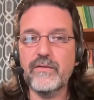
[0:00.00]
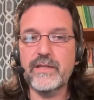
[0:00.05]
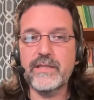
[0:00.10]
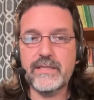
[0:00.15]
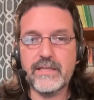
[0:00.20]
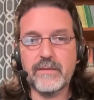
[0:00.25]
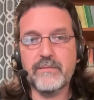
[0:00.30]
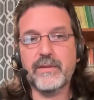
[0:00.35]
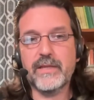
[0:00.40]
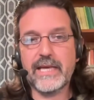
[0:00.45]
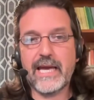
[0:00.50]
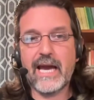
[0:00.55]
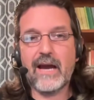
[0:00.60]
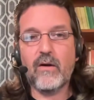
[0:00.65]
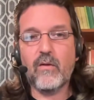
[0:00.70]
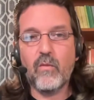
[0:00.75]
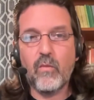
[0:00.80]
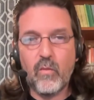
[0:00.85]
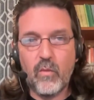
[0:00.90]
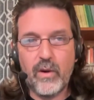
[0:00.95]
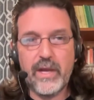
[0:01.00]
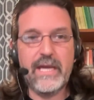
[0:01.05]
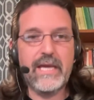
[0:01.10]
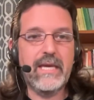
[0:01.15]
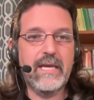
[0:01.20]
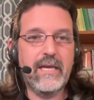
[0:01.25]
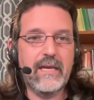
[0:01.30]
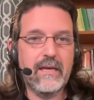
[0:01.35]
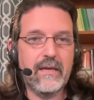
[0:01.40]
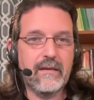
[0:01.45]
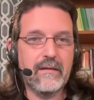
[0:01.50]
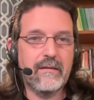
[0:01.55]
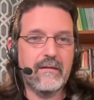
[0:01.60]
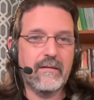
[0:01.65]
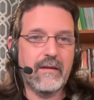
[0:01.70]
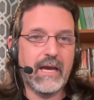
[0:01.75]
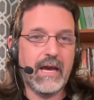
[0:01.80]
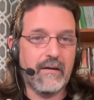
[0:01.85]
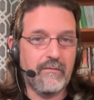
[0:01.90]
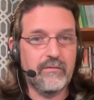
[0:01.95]
It's simply how we
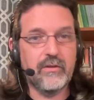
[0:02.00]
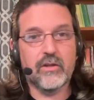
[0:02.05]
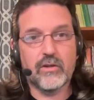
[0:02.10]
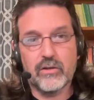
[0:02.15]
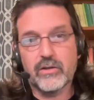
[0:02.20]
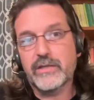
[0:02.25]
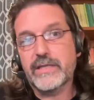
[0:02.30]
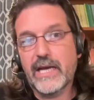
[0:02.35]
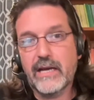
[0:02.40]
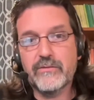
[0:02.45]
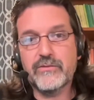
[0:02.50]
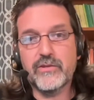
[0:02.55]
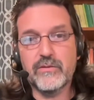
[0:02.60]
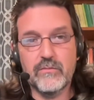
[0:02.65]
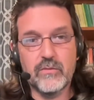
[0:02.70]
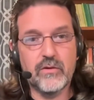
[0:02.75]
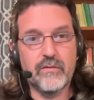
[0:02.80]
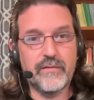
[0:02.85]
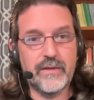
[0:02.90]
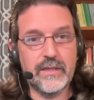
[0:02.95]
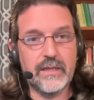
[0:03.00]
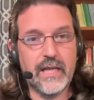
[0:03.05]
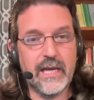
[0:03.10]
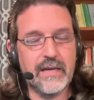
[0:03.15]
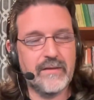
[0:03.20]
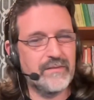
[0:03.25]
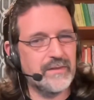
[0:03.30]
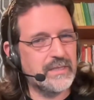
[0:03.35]
have learned how to move in life.